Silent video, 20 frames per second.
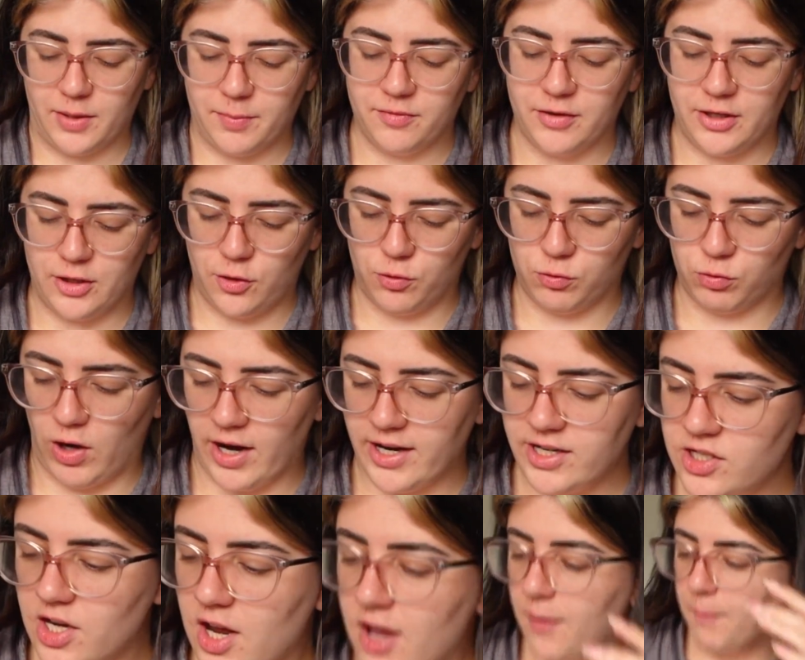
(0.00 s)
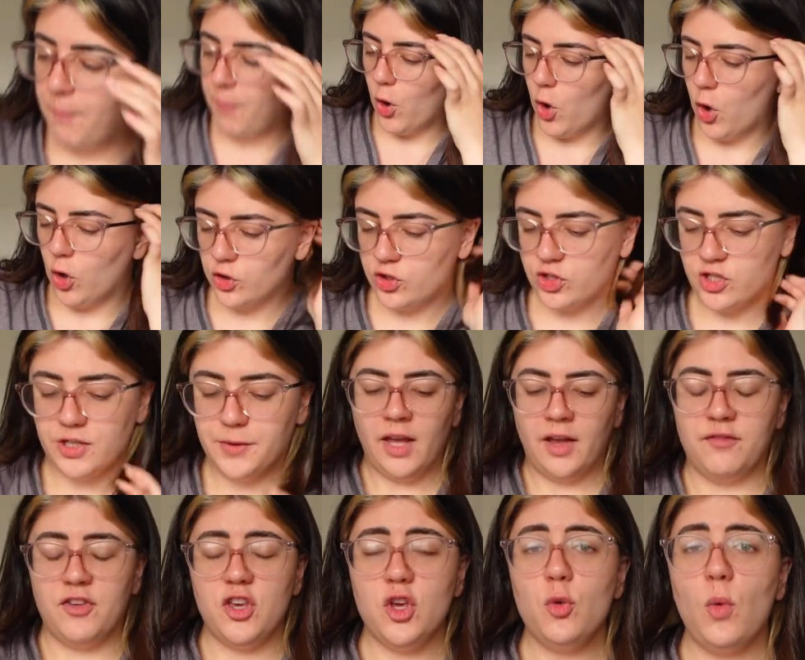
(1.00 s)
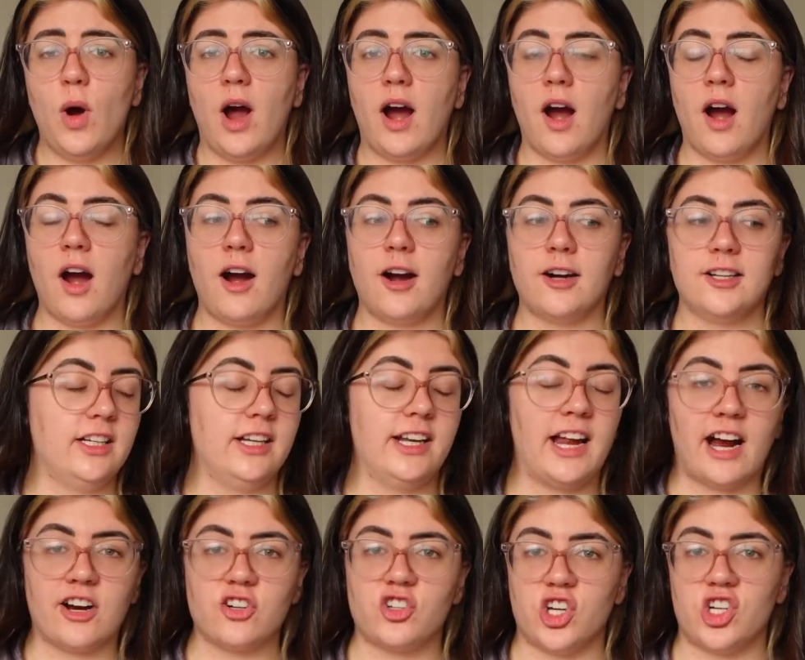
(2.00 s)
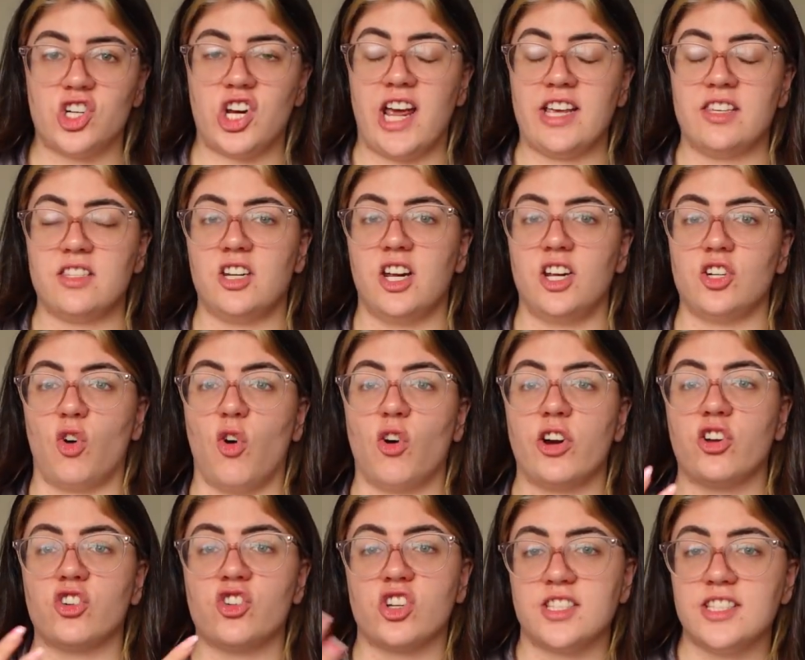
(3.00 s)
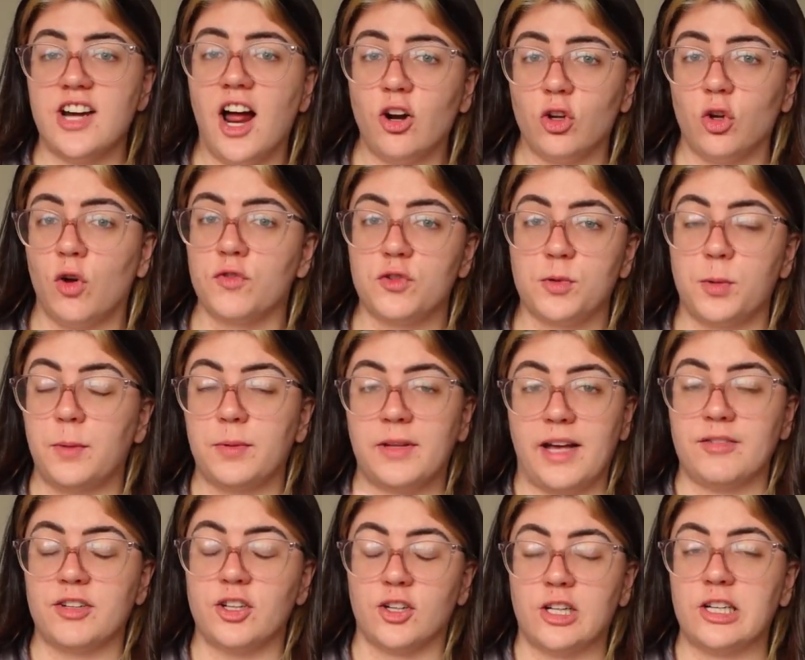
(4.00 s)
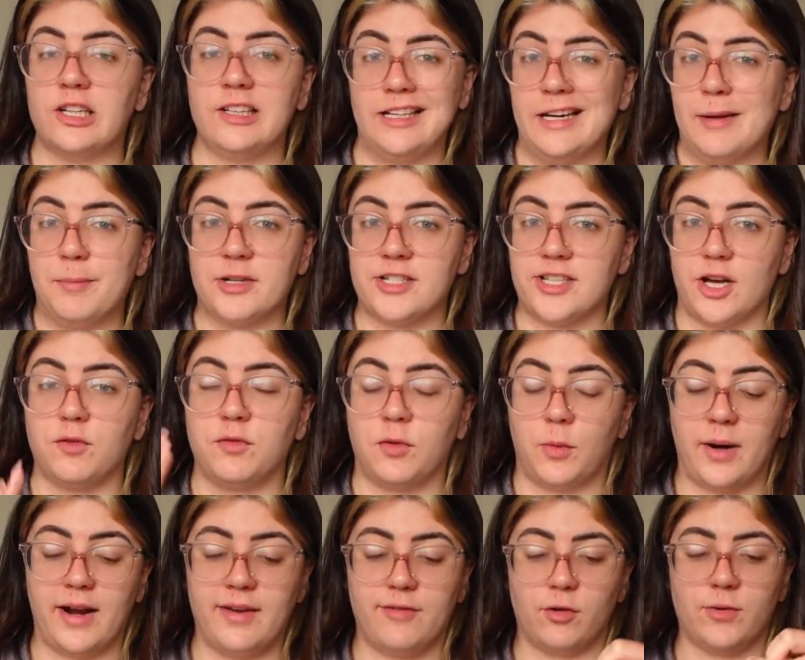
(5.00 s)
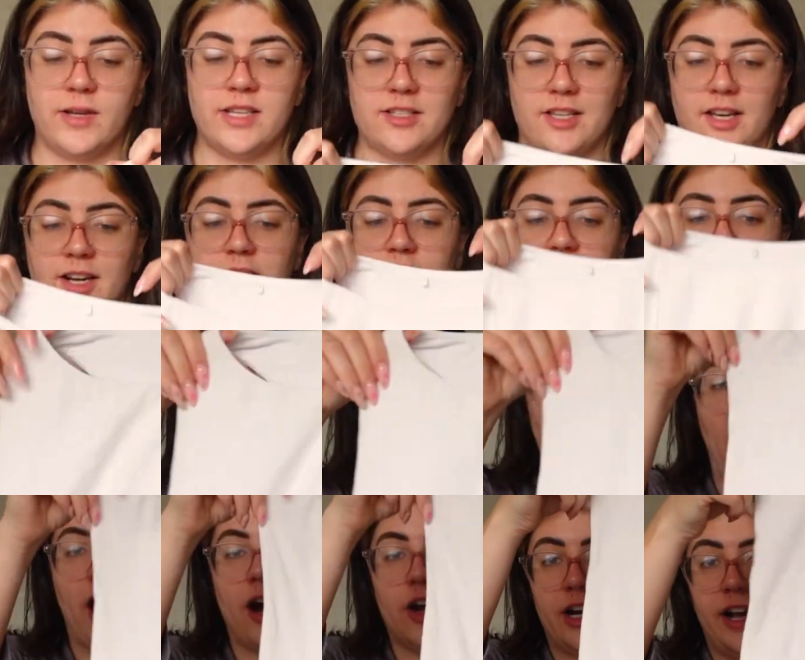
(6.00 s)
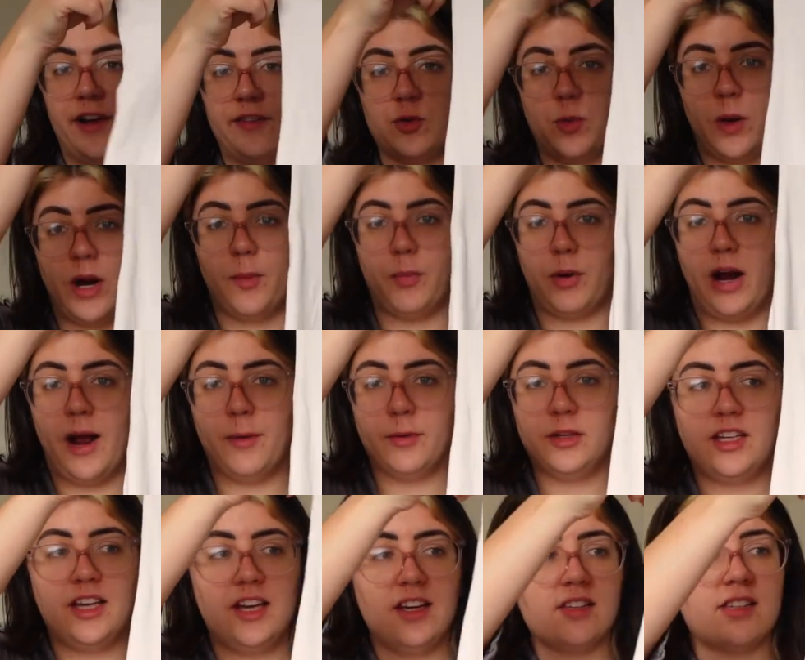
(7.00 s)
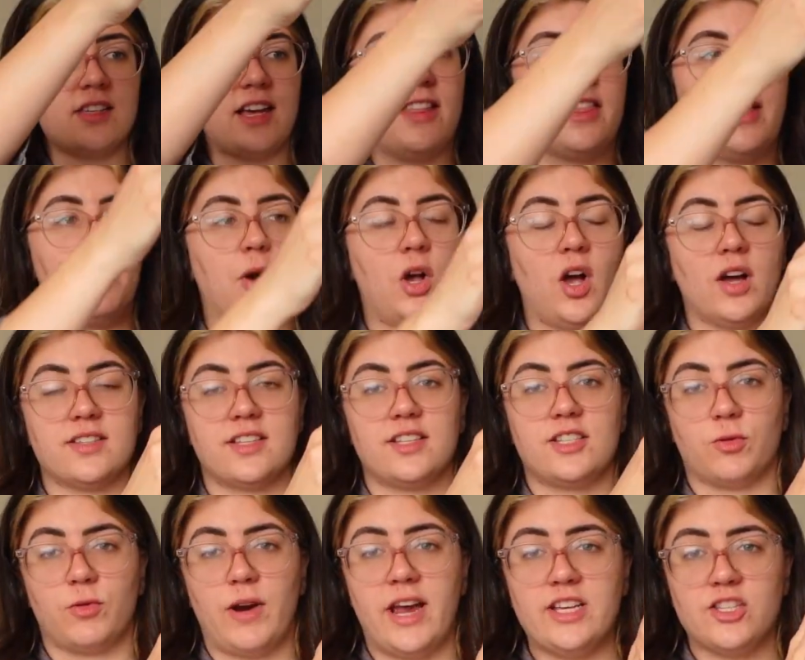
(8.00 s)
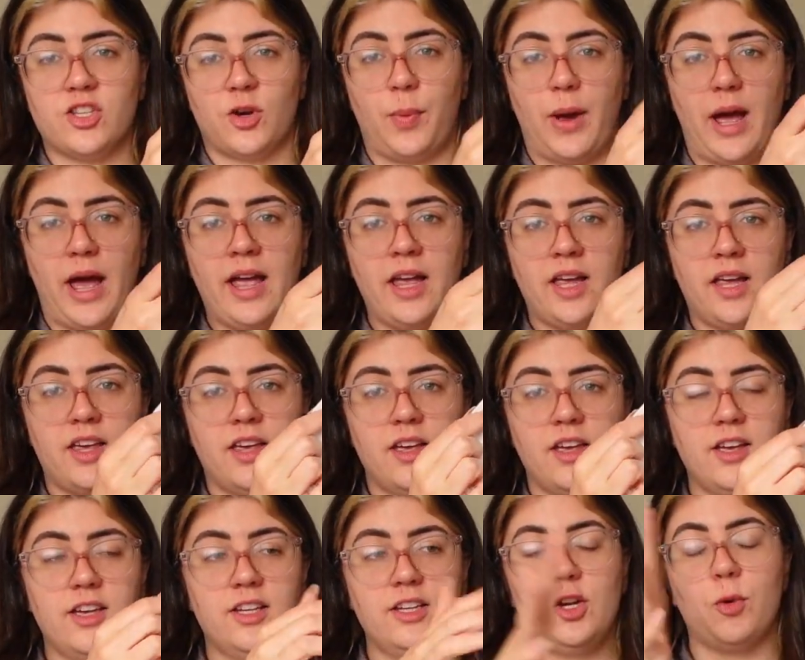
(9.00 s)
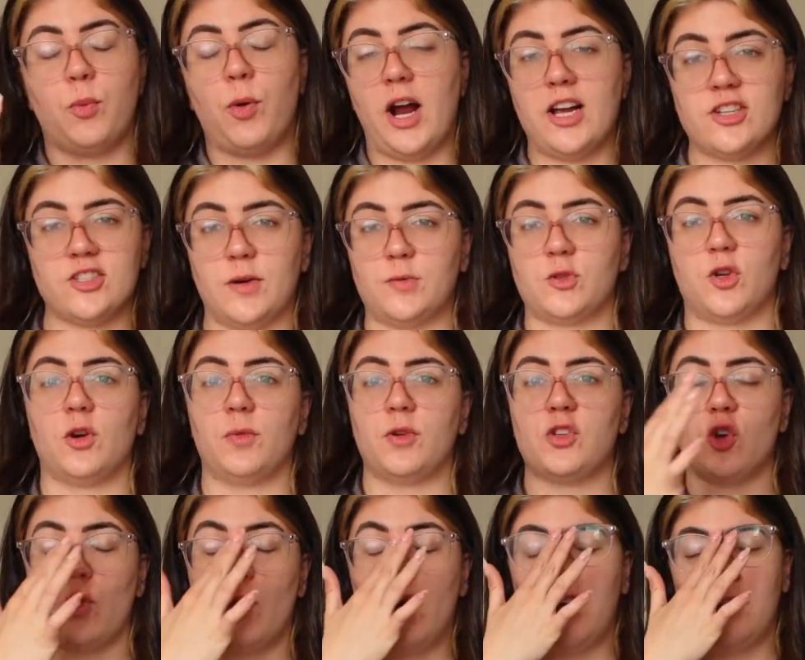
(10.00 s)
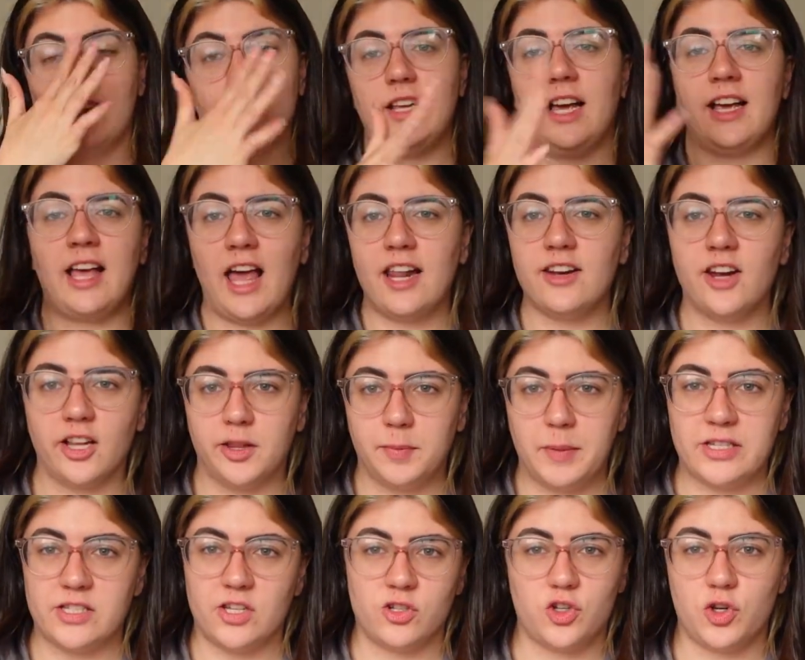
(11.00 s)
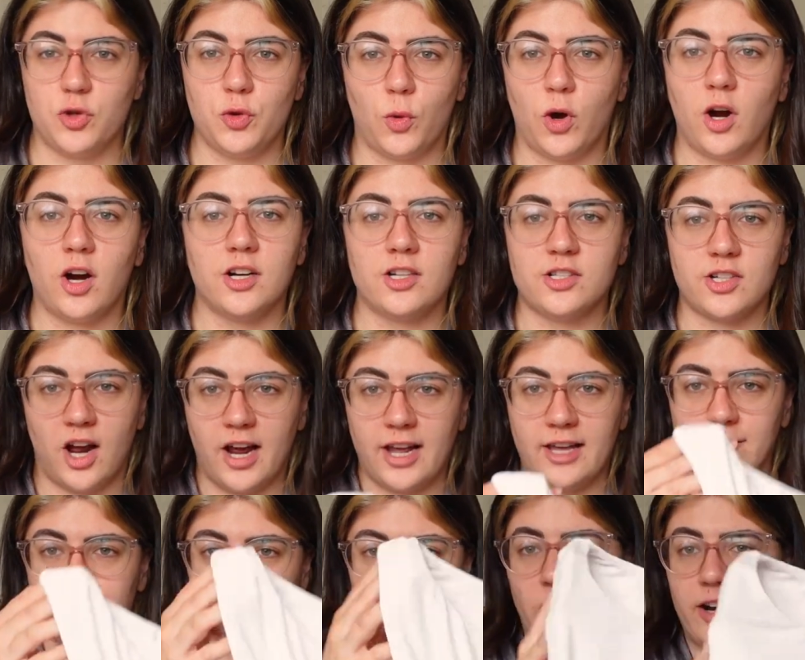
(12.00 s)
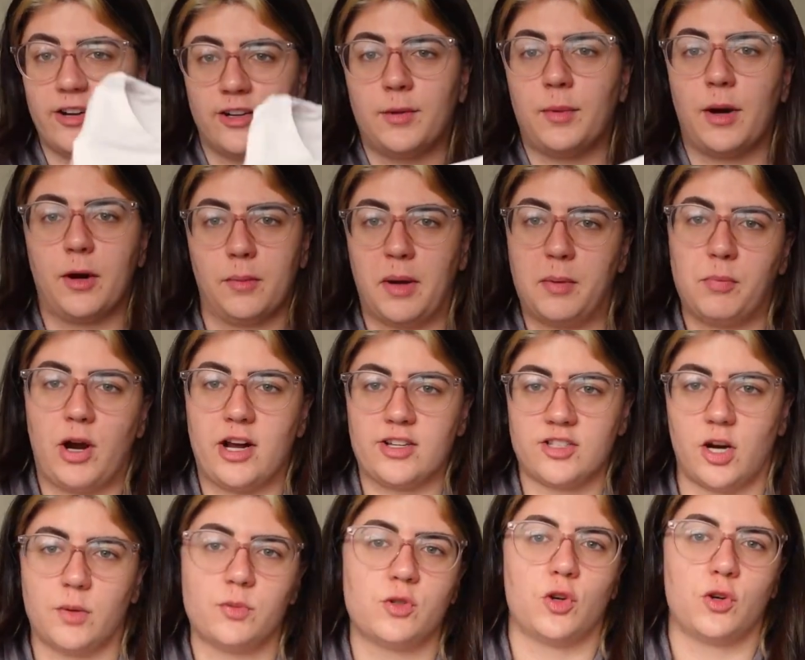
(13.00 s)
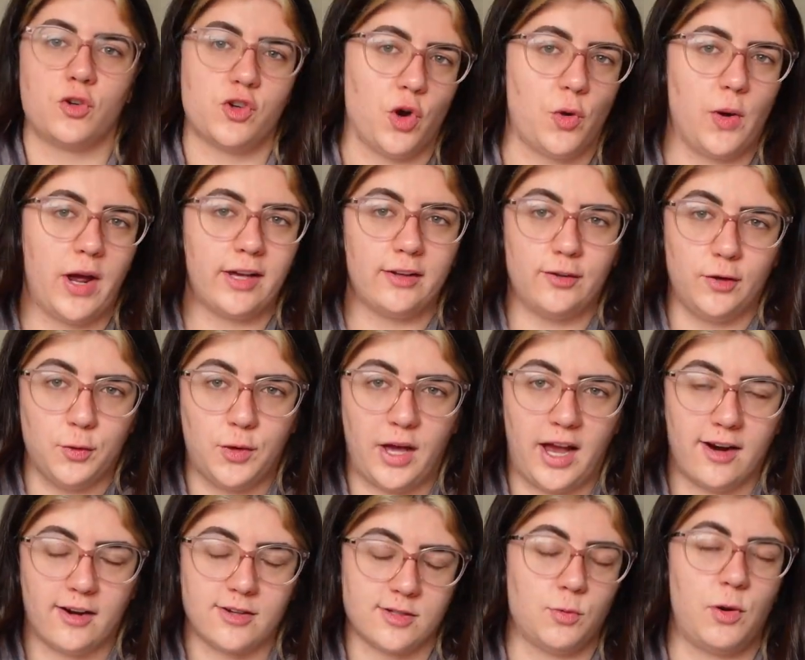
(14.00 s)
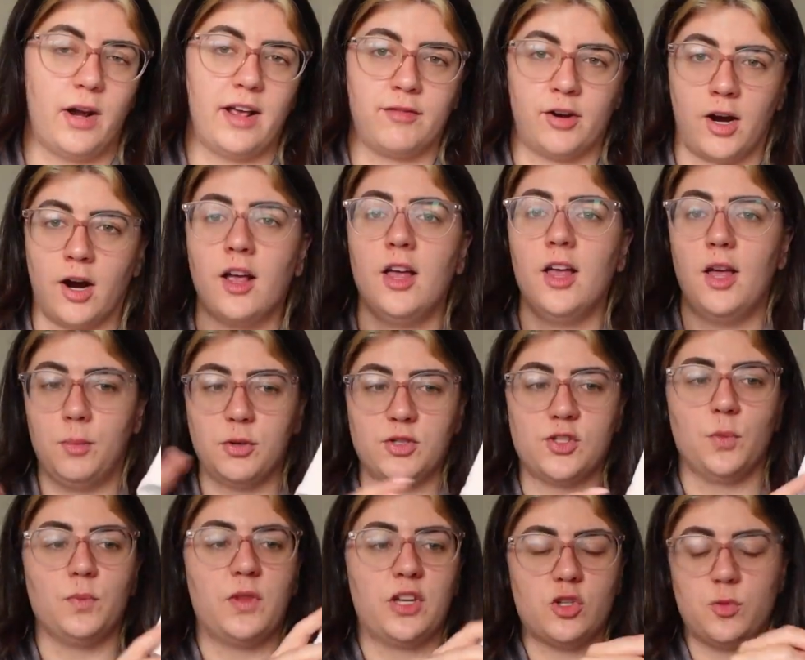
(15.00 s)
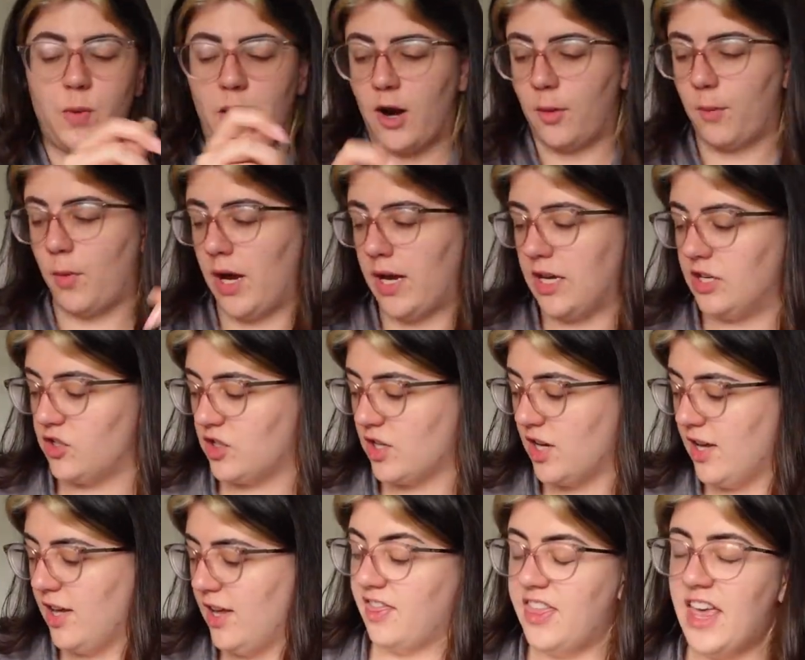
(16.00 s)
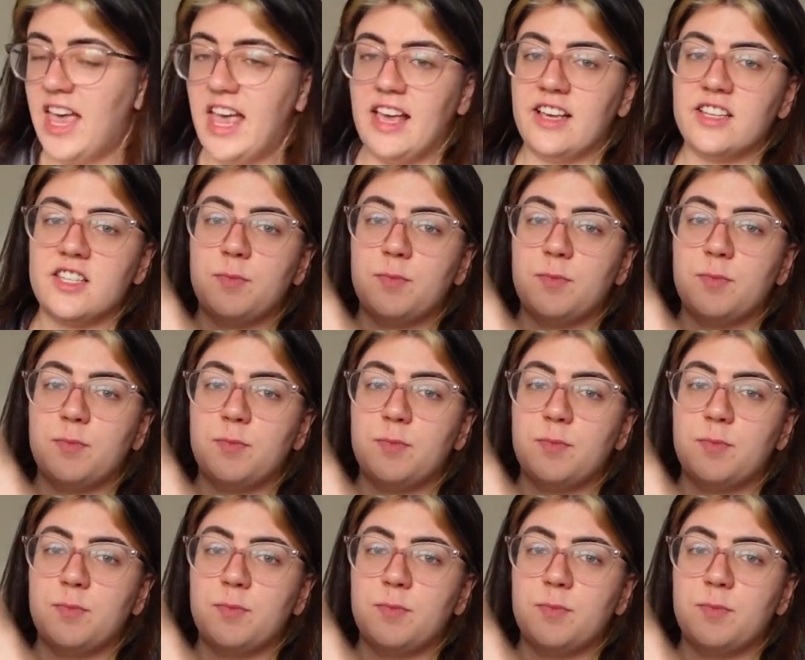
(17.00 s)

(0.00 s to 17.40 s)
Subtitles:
of video, right? But if you are larger chested or you're just not comfortable with having your nipples out for whatever reason, you are going to have to wear a bra with this. And then because it's a racer back, your bra straps are going to be showing. Again, not the biggest issue in the world. I regularly wear my bra straps just showing. Who cares? Whatever. But something to bear in mind. This,